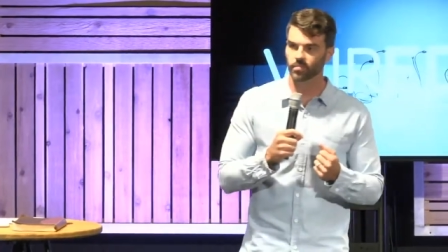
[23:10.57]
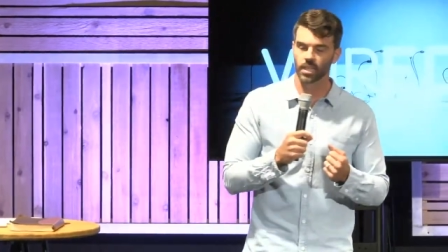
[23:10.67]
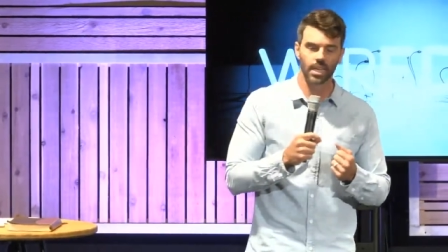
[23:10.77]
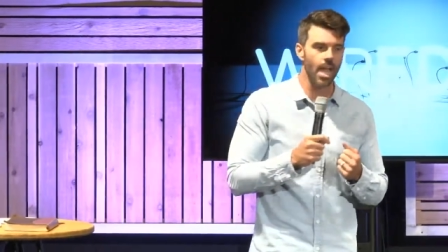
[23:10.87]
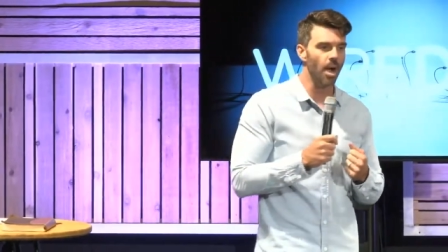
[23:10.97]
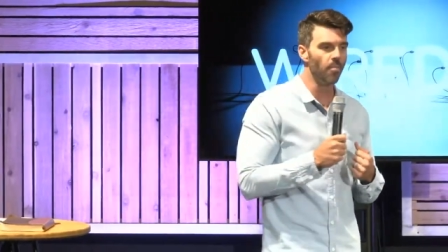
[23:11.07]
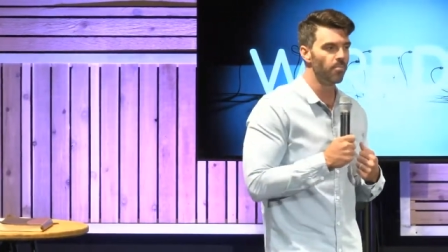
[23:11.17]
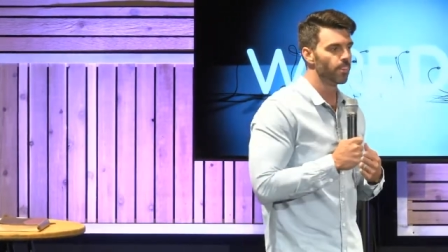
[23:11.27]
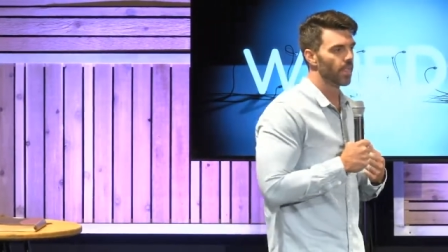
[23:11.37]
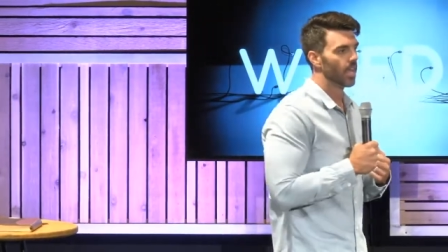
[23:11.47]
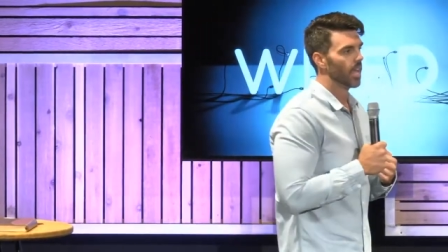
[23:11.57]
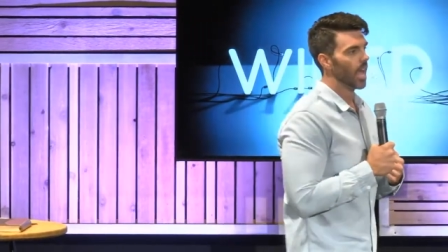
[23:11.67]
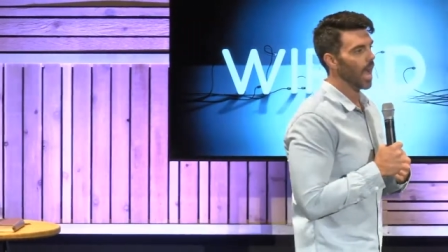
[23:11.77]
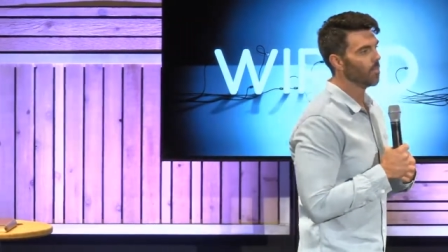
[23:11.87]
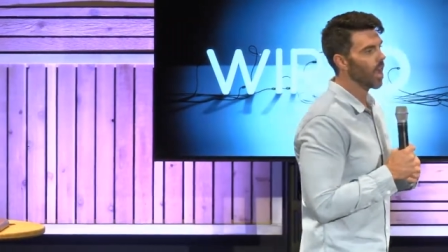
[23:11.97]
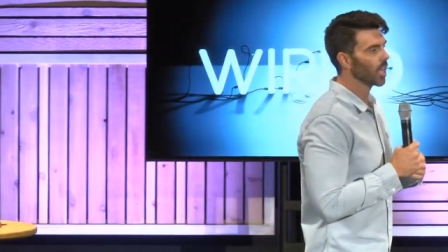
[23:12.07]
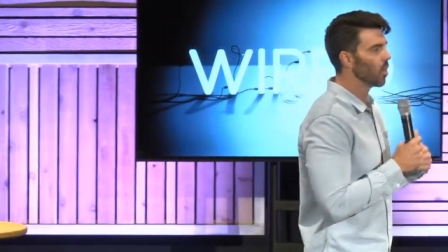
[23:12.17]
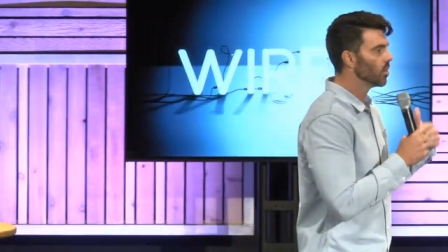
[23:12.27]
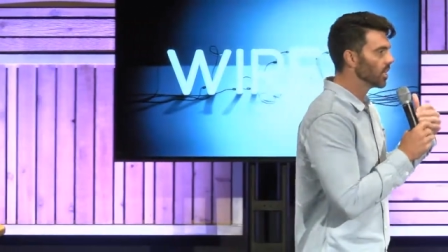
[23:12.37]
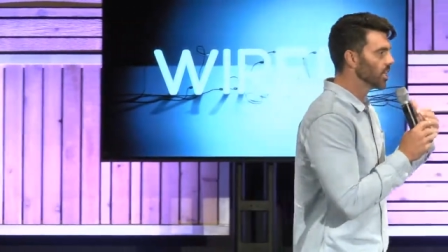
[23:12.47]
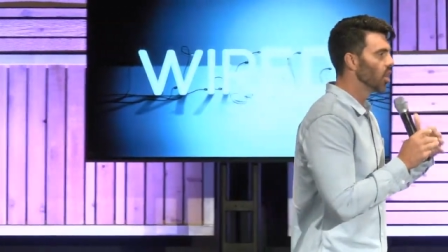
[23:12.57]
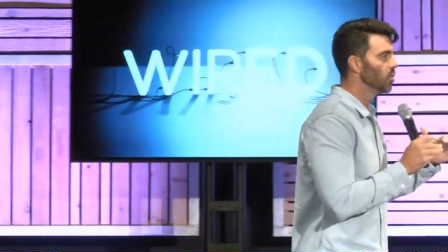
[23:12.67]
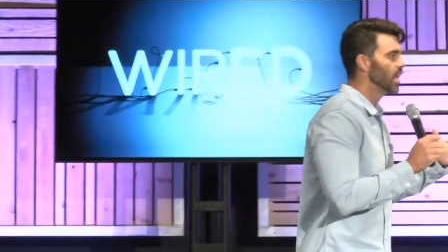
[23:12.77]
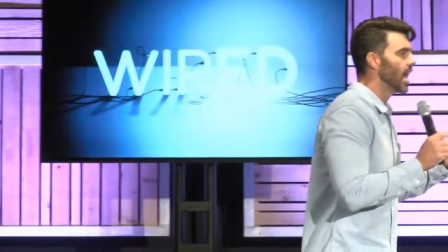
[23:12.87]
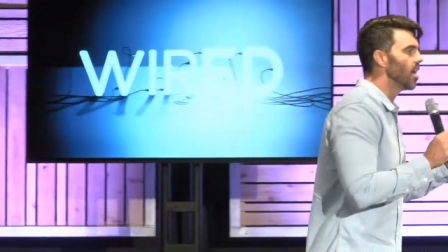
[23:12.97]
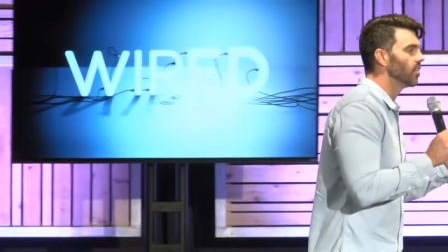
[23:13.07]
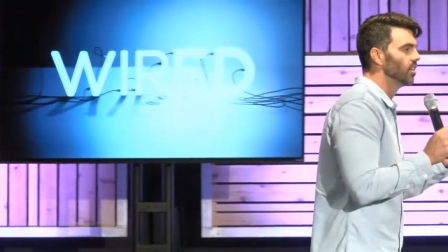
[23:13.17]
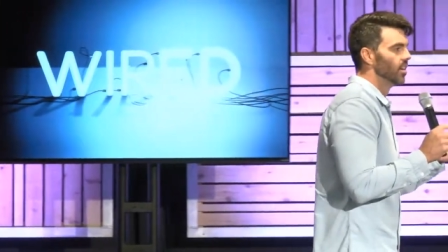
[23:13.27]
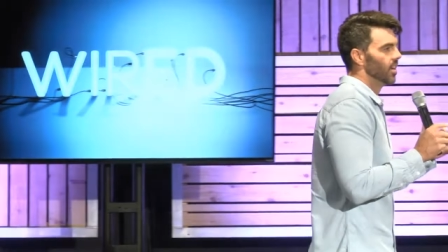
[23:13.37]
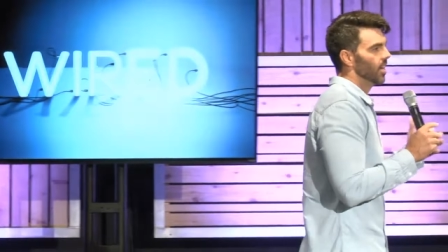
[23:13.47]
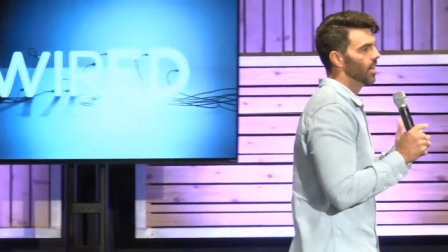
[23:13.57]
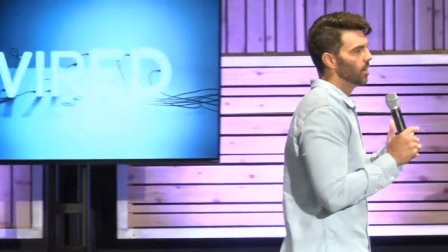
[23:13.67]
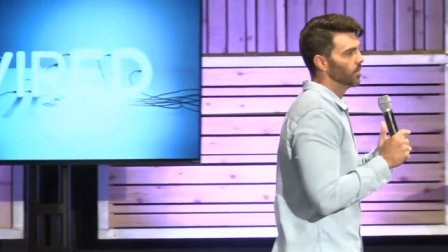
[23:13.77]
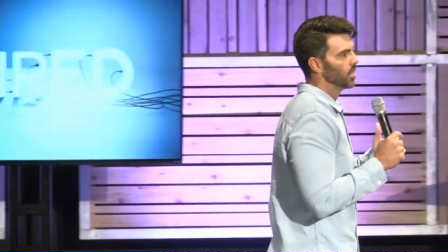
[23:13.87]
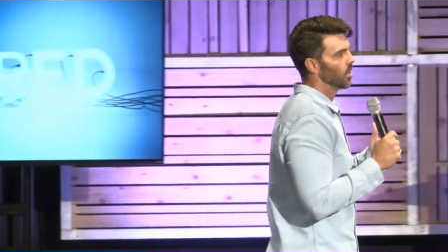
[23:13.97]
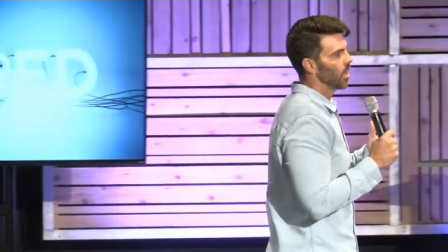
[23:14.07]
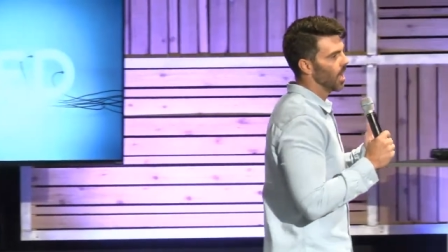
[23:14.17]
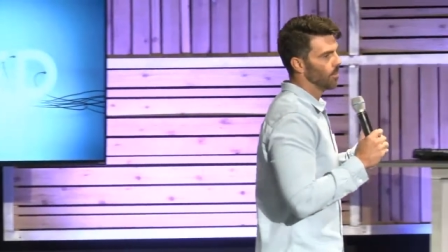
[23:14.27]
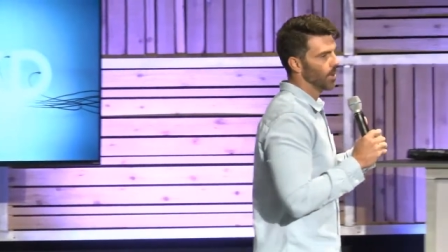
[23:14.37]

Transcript: Now, I'm not going to go down. Um, you know, I may